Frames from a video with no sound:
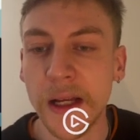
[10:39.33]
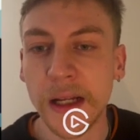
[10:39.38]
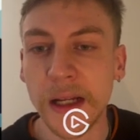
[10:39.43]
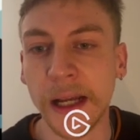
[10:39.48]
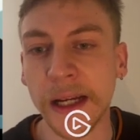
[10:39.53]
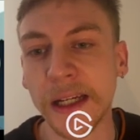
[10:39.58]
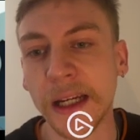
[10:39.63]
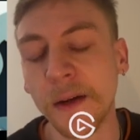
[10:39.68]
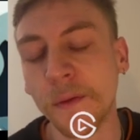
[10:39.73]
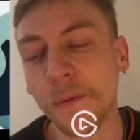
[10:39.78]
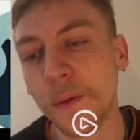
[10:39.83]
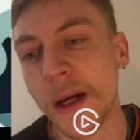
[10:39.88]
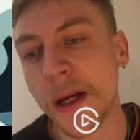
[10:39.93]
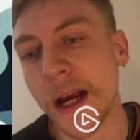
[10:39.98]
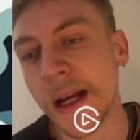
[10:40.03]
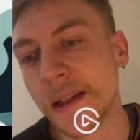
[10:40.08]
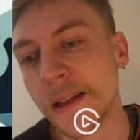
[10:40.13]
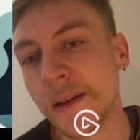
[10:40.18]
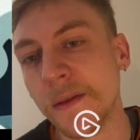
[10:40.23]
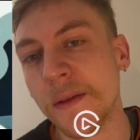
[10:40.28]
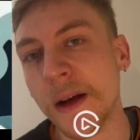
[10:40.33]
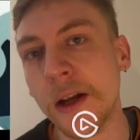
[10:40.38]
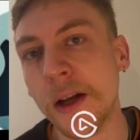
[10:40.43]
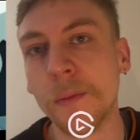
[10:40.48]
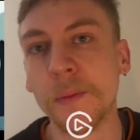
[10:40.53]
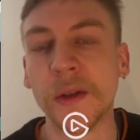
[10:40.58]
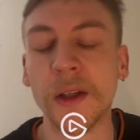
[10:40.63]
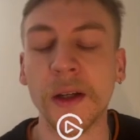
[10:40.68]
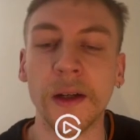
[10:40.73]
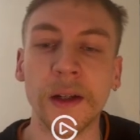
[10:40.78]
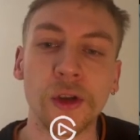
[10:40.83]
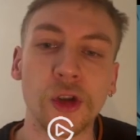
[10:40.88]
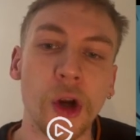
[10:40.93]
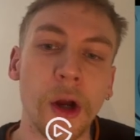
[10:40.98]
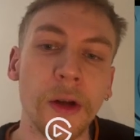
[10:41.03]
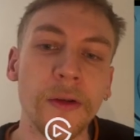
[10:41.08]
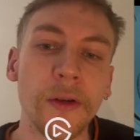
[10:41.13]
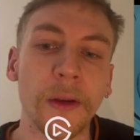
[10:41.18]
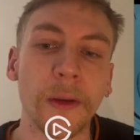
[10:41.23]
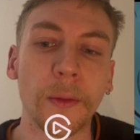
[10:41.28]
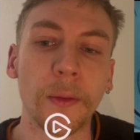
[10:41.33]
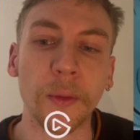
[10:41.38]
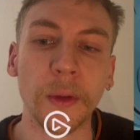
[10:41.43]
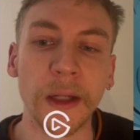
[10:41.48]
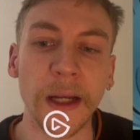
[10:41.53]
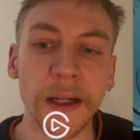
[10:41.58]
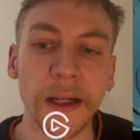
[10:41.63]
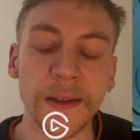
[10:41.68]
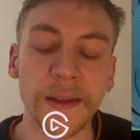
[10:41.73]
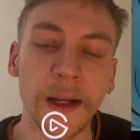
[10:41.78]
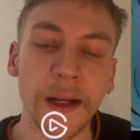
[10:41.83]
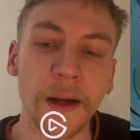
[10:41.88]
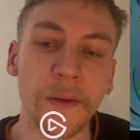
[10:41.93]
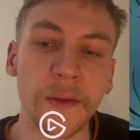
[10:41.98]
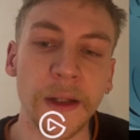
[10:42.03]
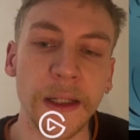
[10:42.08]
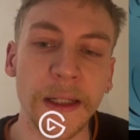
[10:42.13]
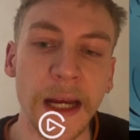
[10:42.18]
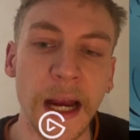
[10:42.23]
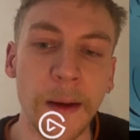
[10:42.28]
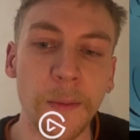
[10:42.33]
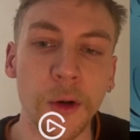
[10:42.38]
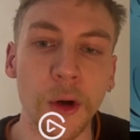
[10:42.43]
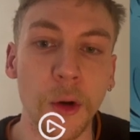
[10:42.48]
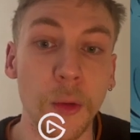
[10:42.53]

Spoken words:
Like, if we had developed the John on 3 instead of the Diablo,